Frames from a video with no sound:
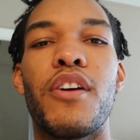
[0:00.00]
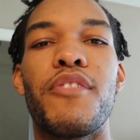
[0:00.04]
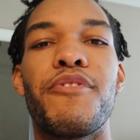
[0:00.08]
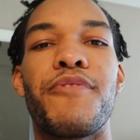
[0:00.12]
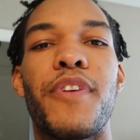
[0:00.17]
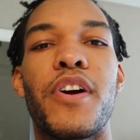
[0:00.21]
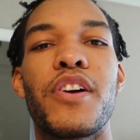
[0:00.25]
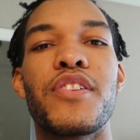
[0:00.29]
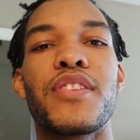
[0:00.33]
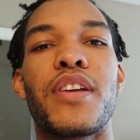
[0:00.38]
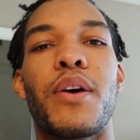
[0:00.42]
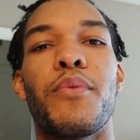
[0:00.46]

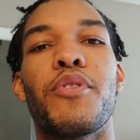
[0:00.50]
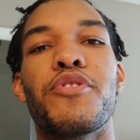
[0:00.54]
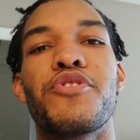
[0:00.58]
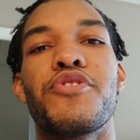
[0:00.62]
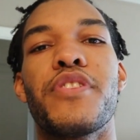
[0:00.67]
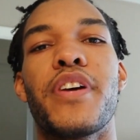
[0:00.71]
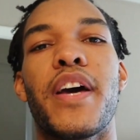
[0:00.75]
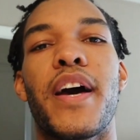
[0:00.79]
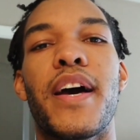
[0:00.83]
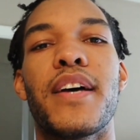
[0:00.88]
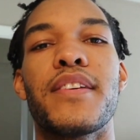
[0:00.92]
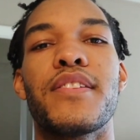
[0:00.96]
First, I want you
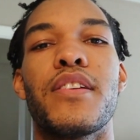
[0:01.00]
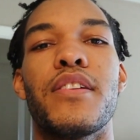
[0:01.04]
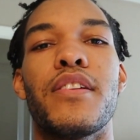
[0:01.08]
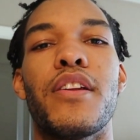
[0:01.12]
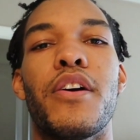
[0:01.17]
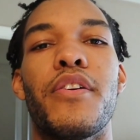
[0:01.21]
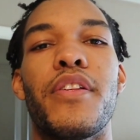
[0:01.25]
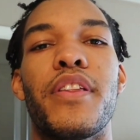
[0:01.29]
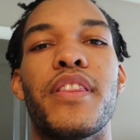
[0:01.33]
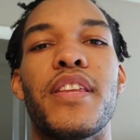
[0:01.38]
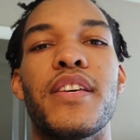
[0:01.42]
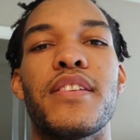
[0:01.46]
guys to
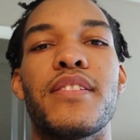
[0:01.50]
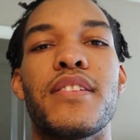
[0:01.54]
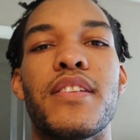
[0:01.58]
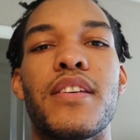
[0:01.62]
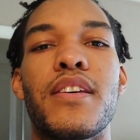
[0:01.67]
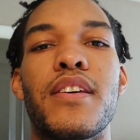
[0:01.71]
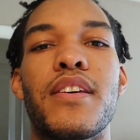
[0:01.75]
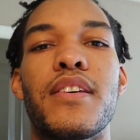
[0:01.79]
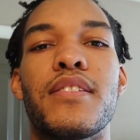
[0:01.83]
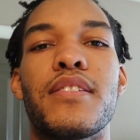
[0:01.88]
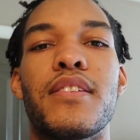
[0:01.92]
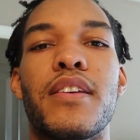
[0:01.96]
know that this
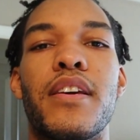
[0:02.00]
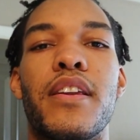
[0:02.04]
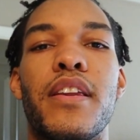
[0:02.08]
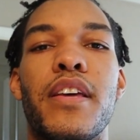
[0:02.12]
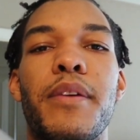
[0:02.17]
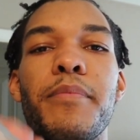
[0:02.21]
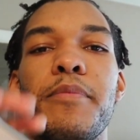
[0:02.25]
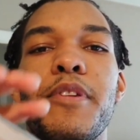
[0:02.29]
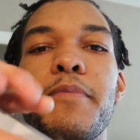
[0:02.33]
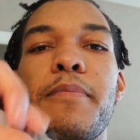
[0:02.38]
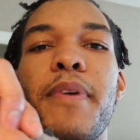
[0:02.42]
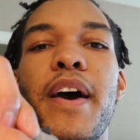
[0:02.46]
is an
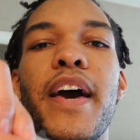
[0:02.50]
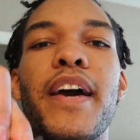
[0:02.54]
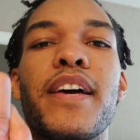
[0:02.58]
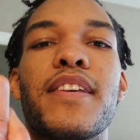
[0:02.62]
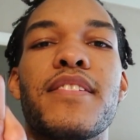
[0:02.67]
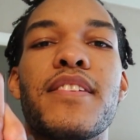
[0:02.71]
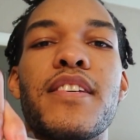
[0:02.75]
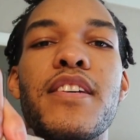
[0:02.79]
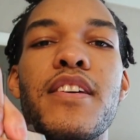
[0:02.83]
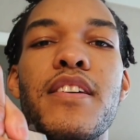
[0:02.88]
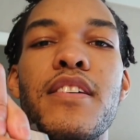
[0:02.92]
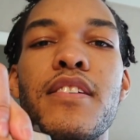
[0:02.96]
empty
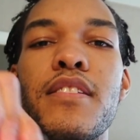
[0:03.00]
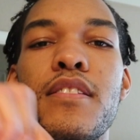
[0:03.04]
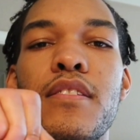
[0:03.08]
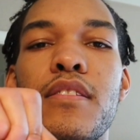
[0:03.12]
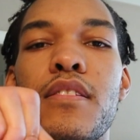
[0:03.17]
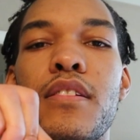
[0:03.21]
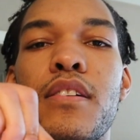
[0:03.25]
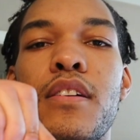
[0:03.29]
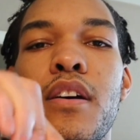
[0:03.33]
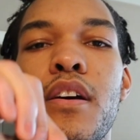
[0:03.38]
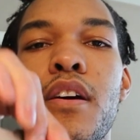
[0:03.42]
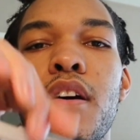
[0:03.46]
magazine.
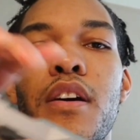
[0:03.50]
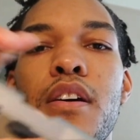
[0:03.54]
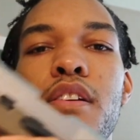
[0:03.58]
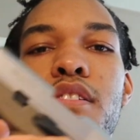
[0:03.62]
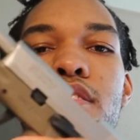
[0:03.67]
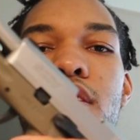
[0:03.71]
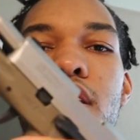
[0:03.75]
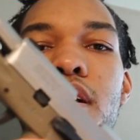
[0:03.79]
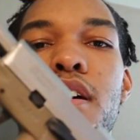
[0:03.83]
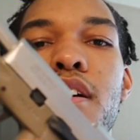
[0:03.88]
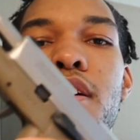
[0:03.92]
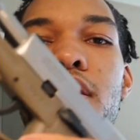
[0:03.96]

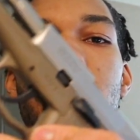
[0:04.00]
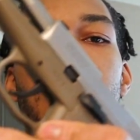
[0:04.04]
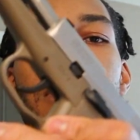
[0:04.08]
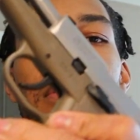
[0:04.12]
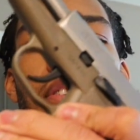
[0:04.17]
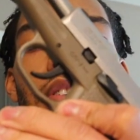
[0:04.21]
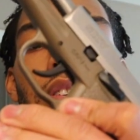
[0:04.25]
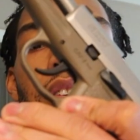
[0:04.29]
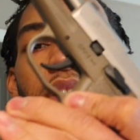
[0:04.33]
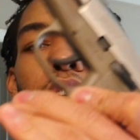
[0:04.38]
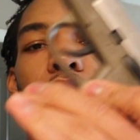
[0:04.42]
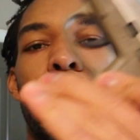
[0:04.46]
So
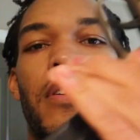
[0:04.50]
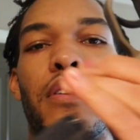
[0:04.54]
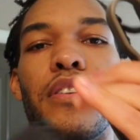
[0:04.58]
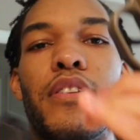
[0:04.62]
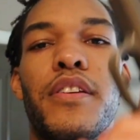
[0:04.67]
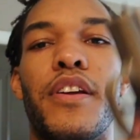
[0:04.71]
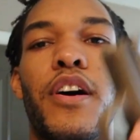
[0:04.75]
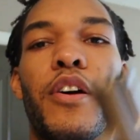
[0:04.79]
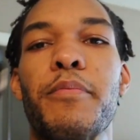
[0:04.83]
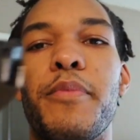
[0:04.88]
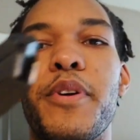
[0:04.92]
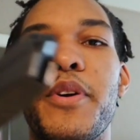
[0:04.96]

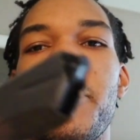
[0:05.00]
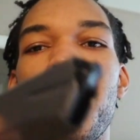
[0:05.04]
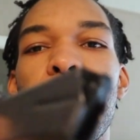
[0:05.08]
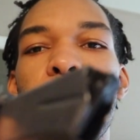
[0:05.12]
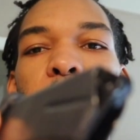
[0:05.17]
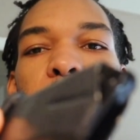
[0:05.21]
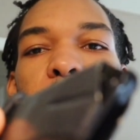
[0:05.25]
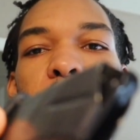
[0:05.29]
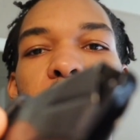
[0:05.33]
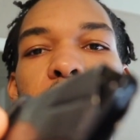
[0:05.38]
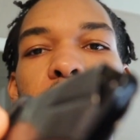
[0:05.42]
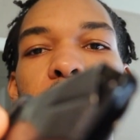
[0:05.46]
don't be
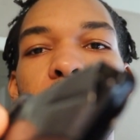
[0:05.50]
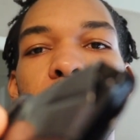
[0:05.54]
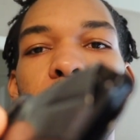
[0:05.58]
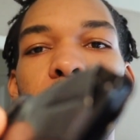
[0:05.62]
worried.